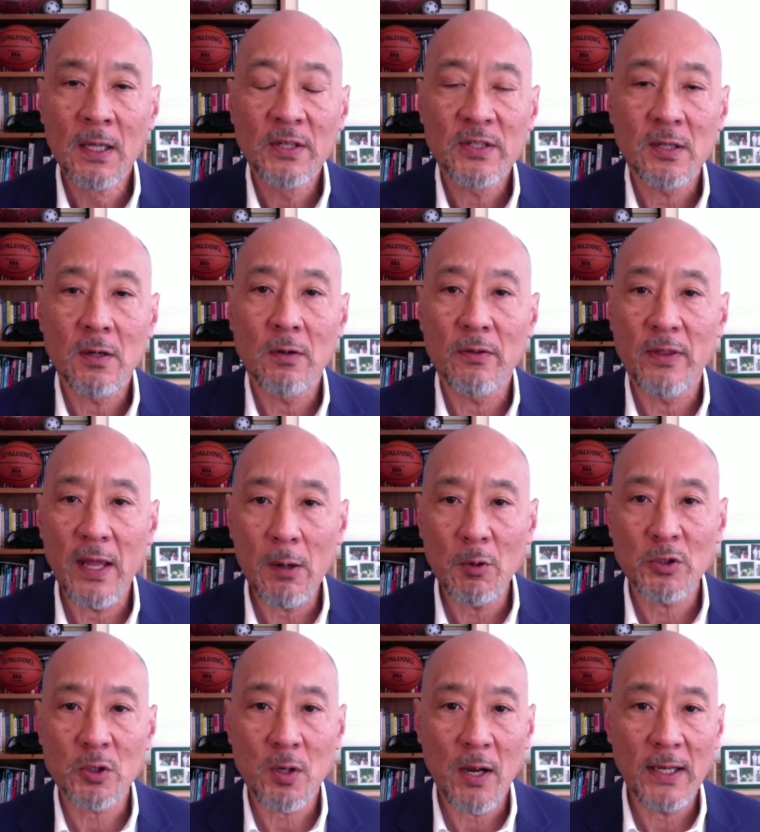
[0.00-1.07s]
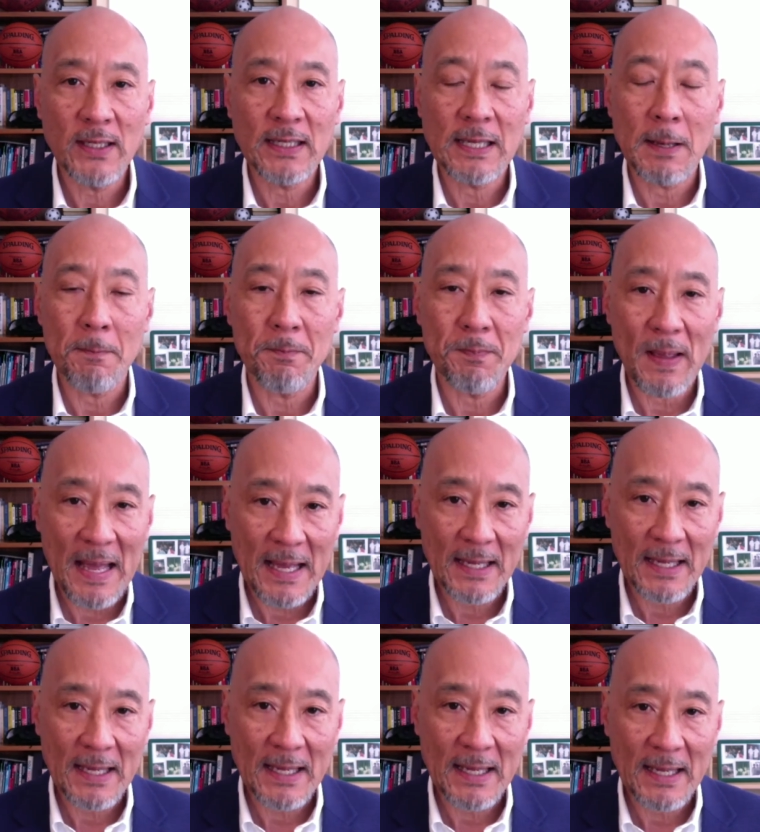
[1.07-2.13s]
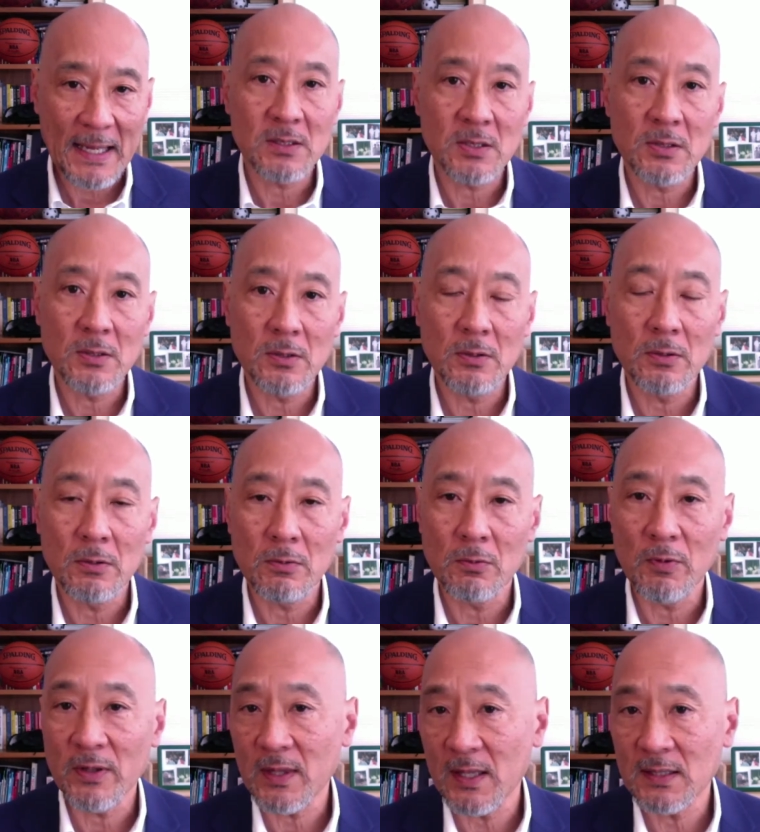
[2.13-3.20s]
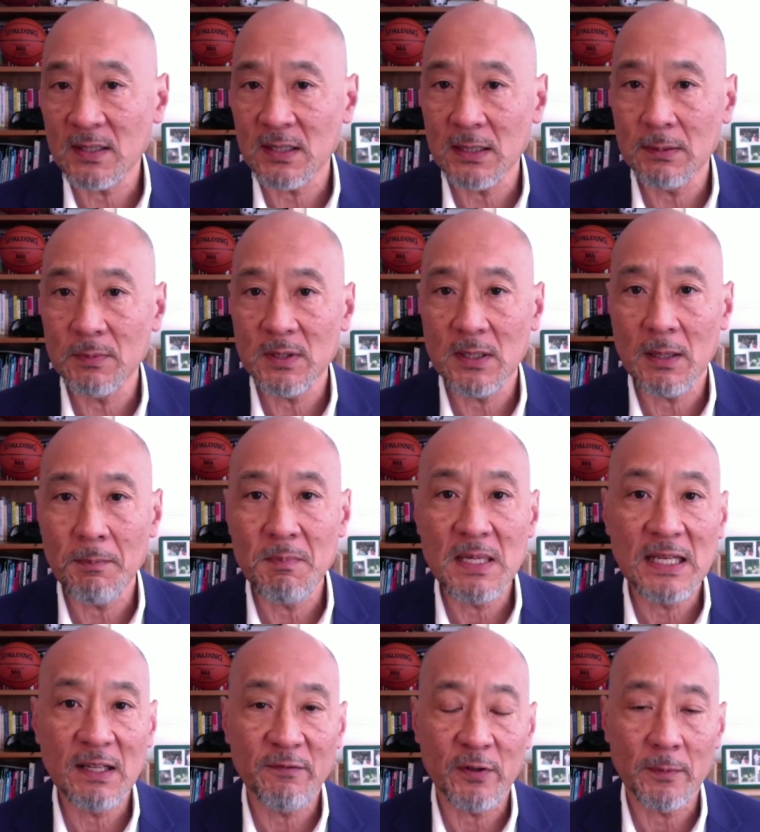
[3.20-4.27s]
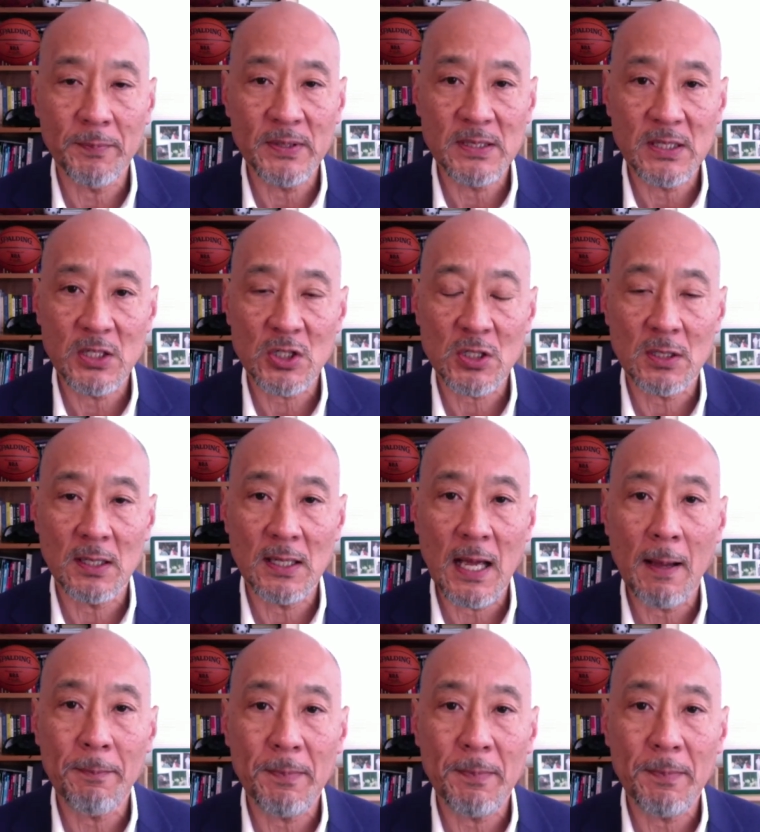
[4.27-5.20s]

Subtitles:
So they were trying to get back into what they seemed in a meaningful position and not